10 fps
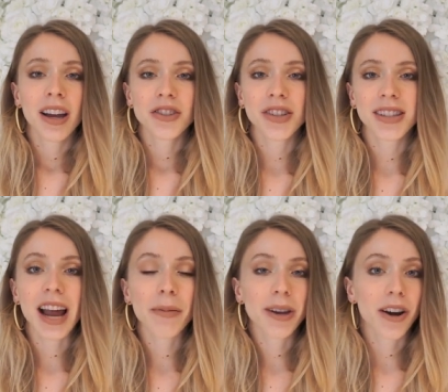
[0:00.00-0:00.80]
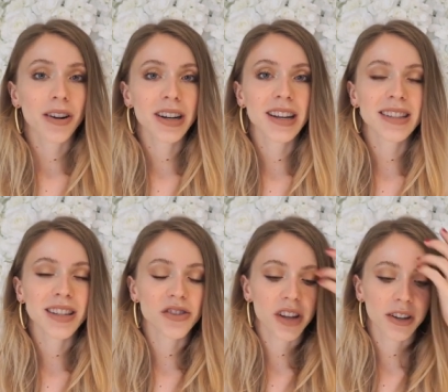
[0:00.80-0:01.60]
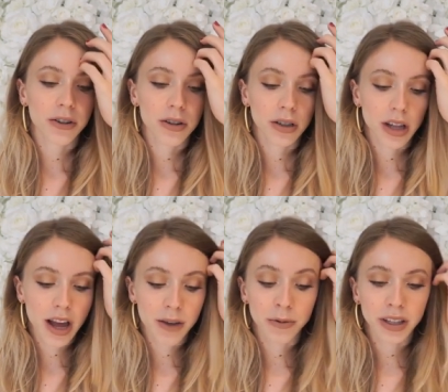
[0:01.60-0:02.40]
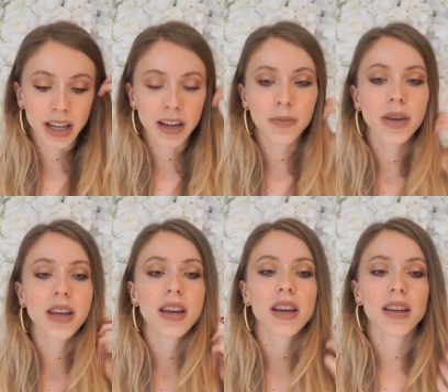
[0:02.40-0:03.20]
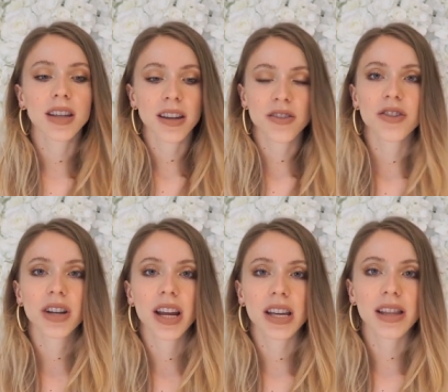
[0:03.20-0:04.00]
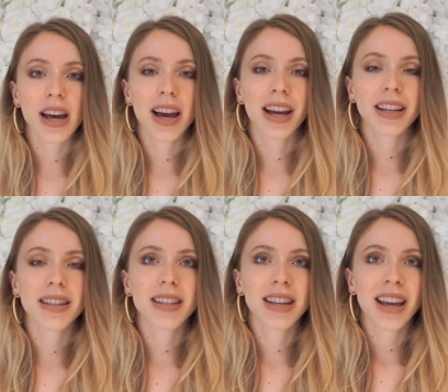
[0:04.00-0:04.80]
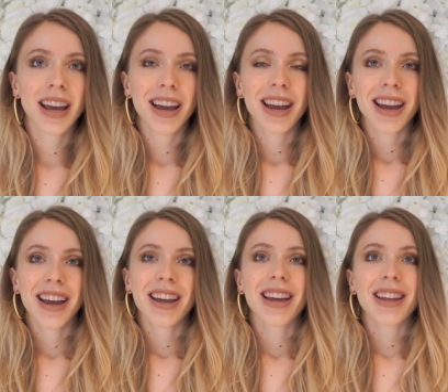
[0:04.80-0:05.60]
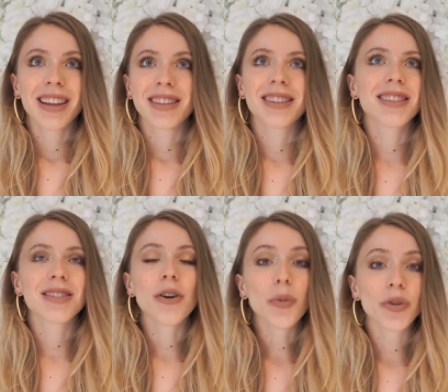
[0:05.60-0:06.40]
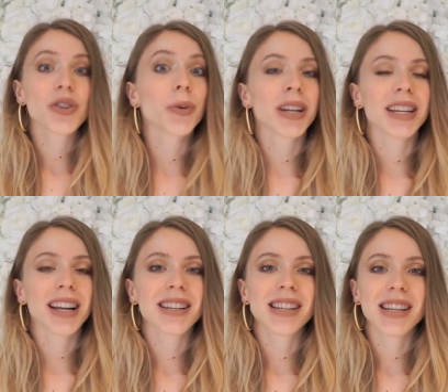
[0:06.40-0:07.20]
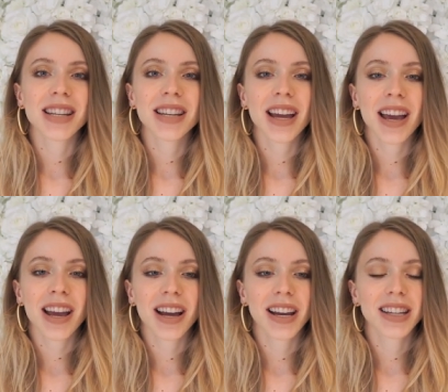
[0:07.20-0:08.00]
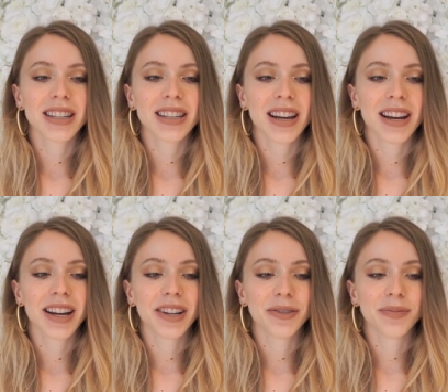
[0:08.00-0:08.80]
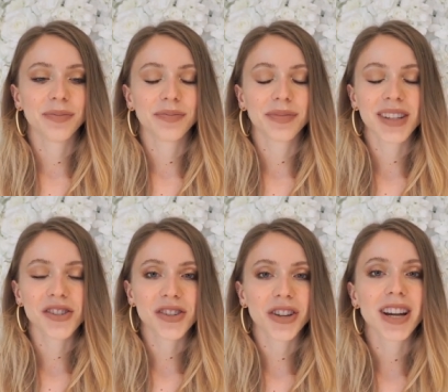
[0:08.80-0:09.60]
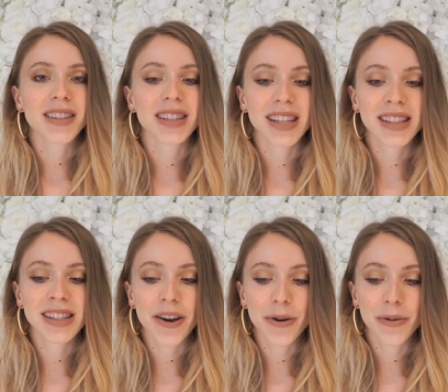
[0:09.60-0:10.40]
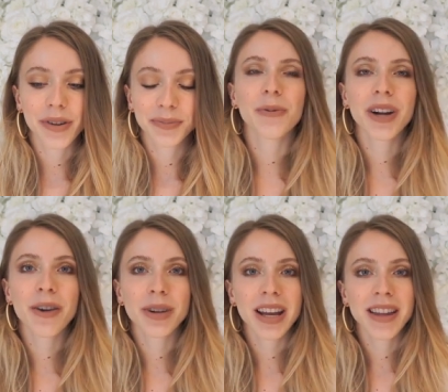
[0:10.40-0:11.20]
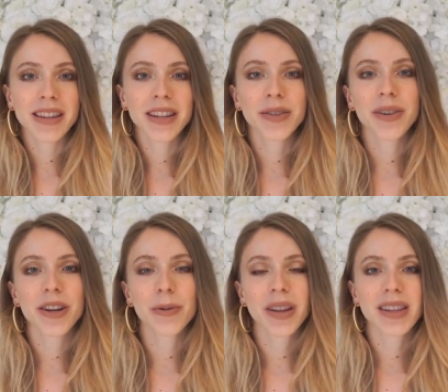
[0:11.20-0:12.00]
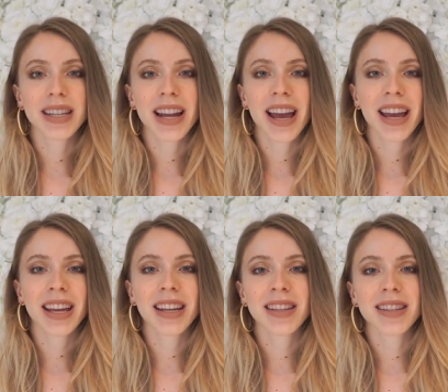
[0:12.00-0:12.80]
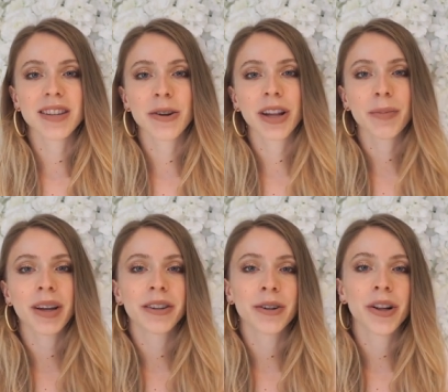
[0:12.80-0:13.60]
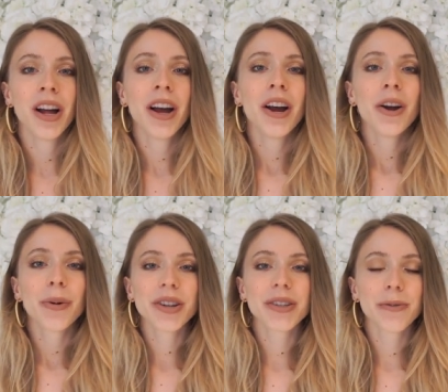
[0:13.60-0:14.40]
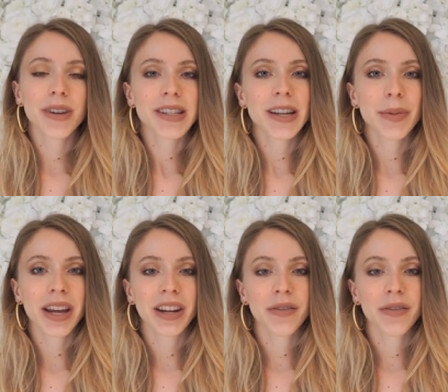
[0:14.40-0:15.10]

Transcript: just happy holidays in general. It really hit me yesterday that it's almost twenty nineteen, and um, it's just crazy. So what I want to end this video with today is, you know, like my little words of wisdom and